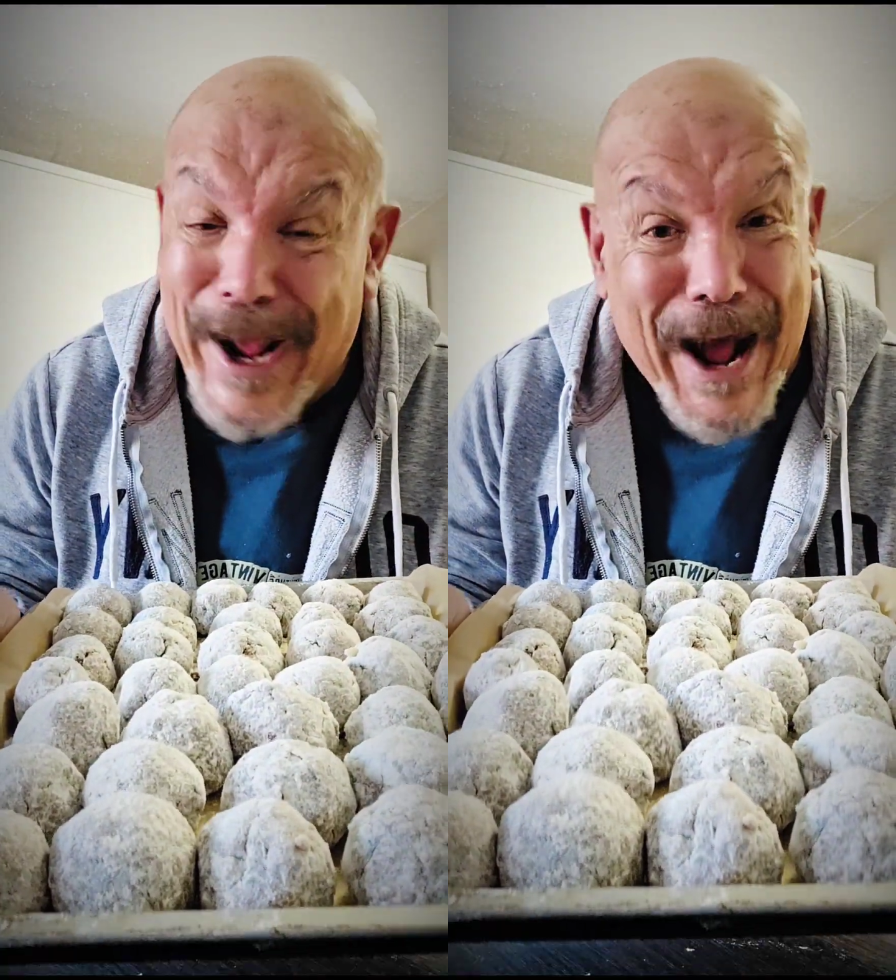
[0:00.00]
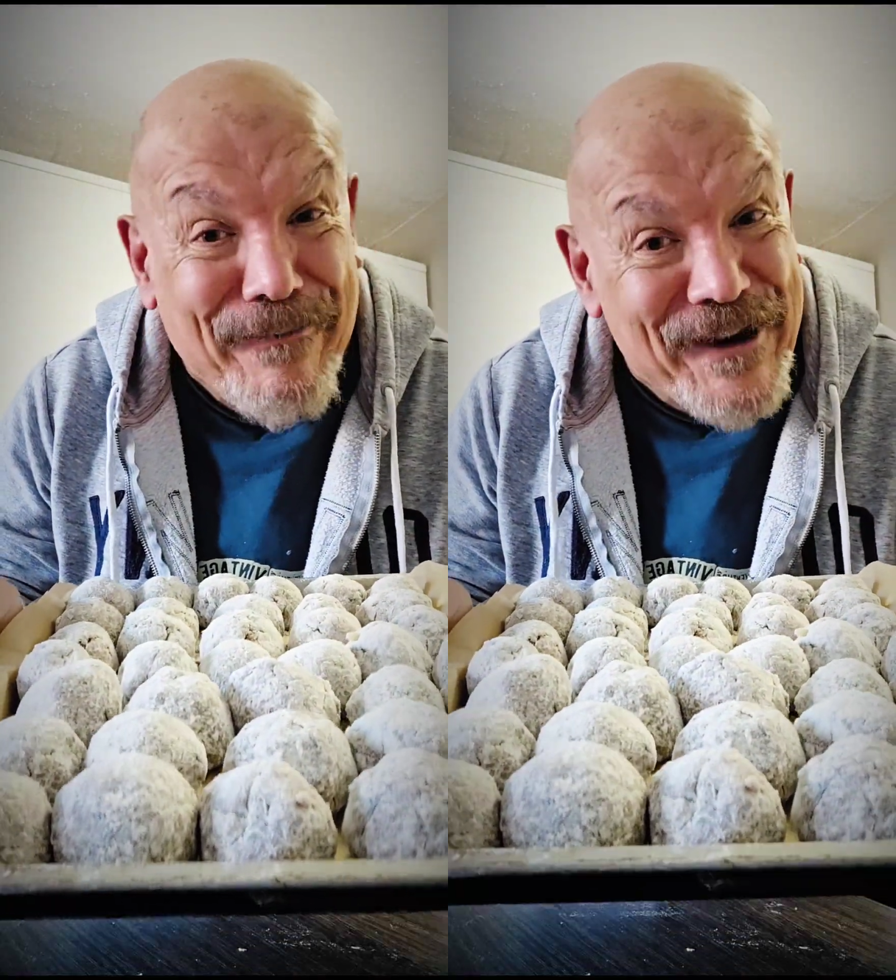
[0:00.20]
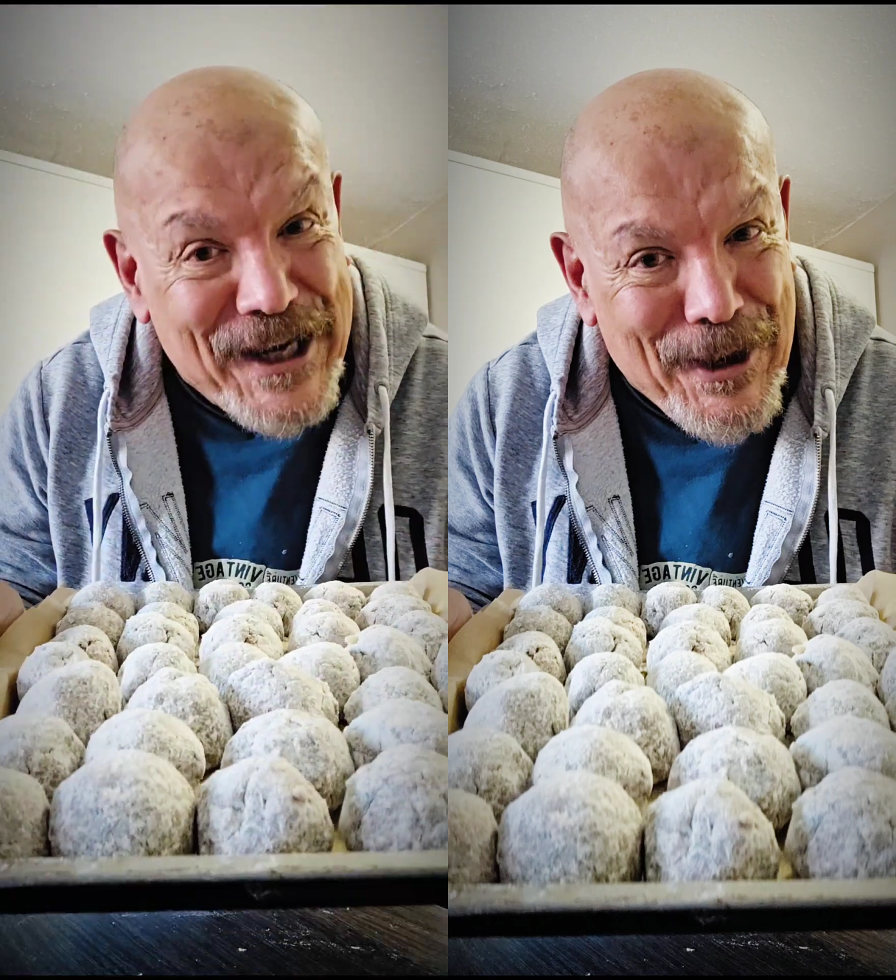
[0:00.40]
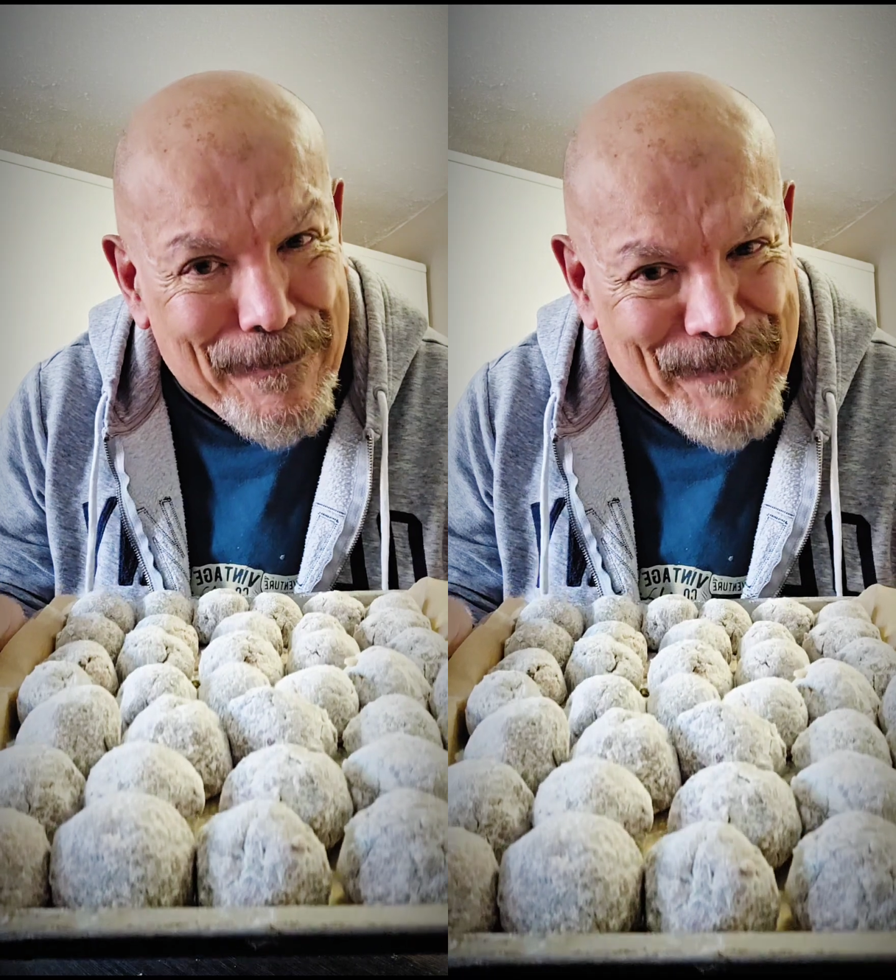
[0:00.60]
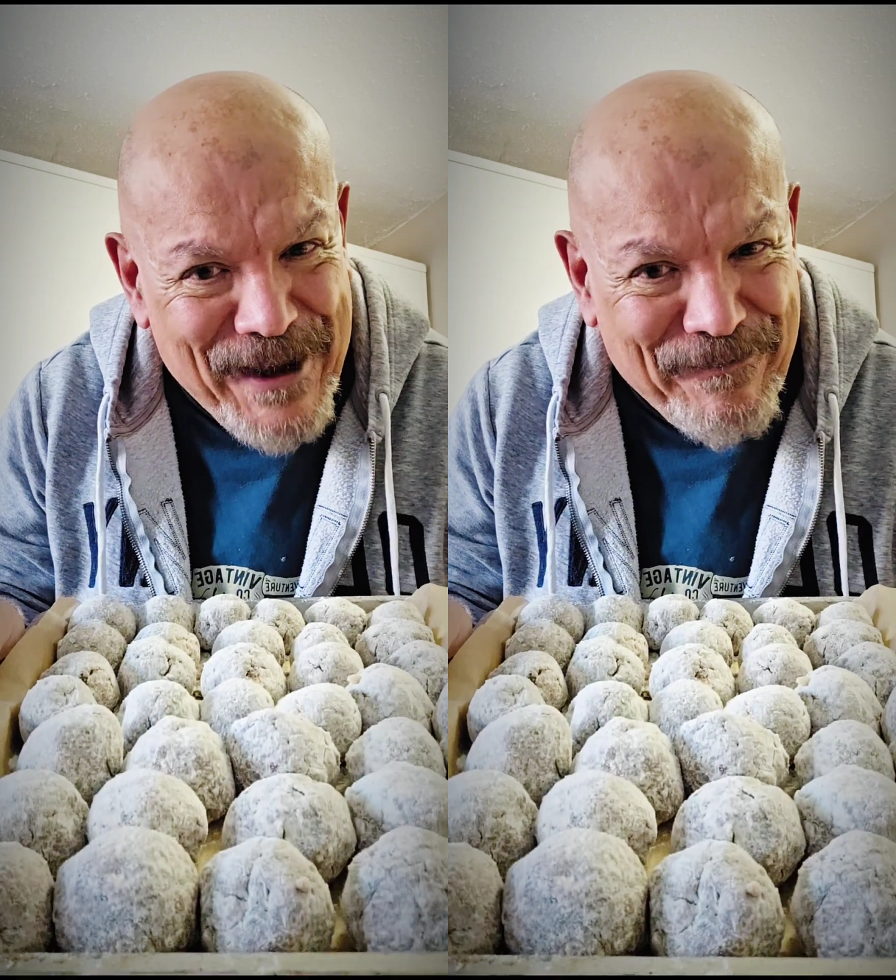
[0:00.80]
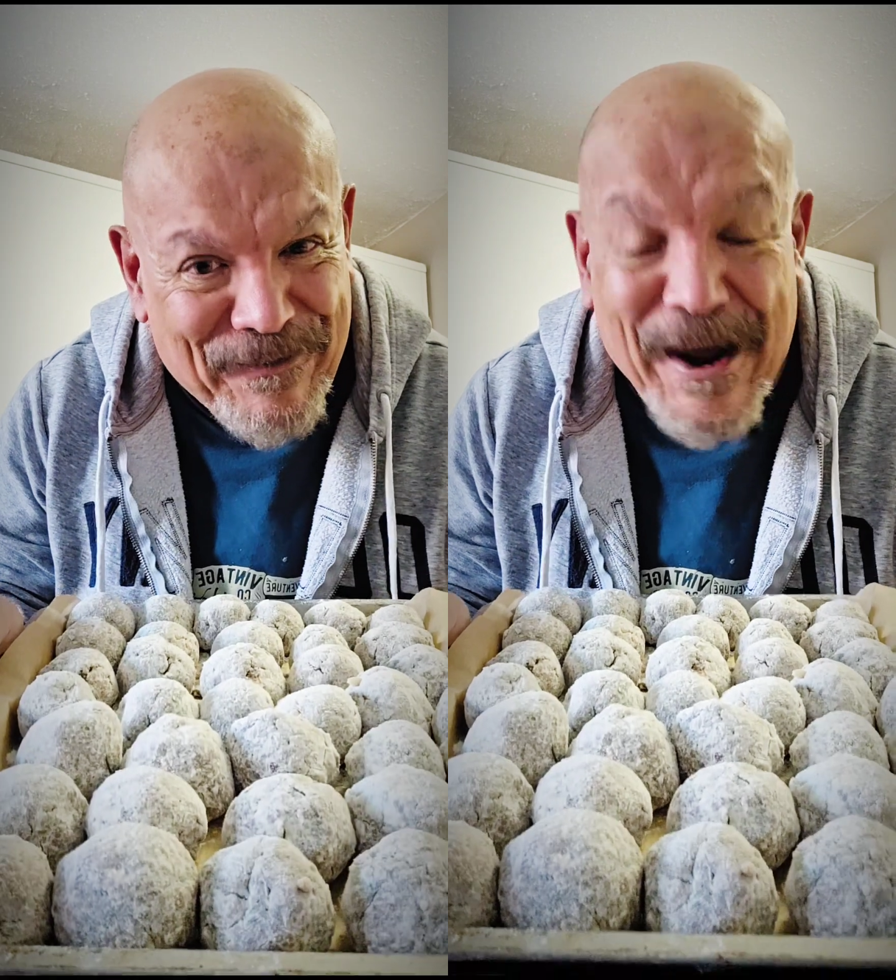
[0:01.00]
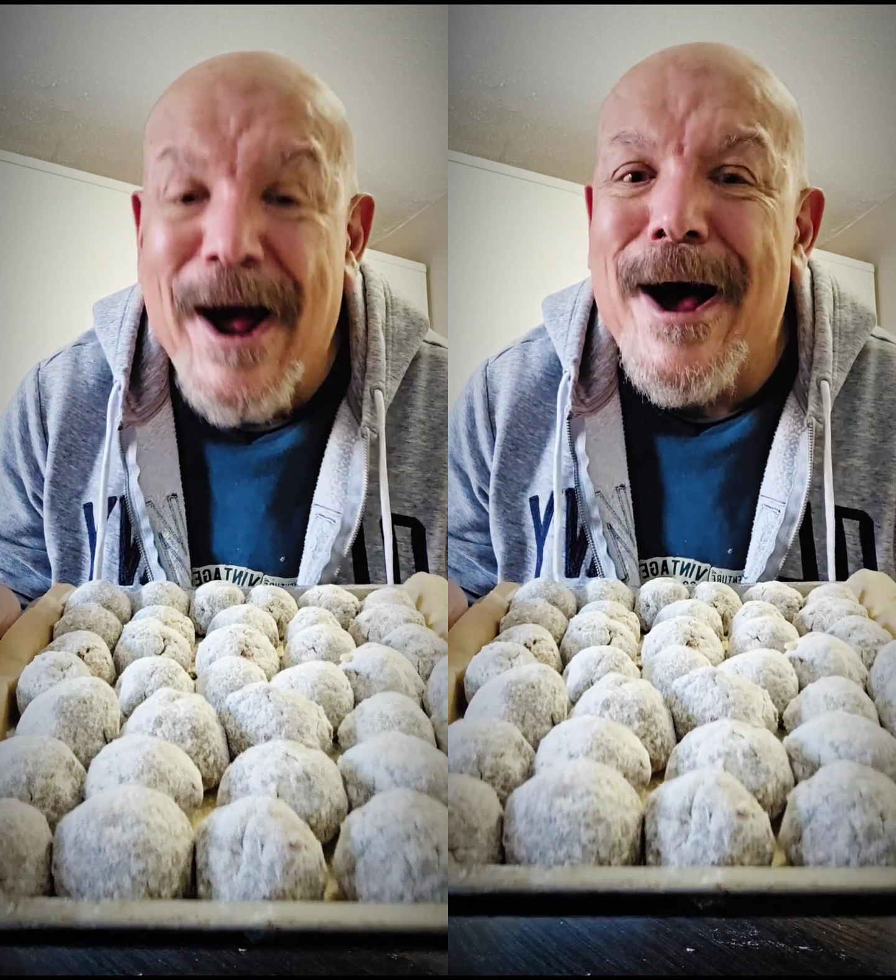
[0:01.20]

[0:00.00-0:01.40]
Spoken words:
half a kilo beef,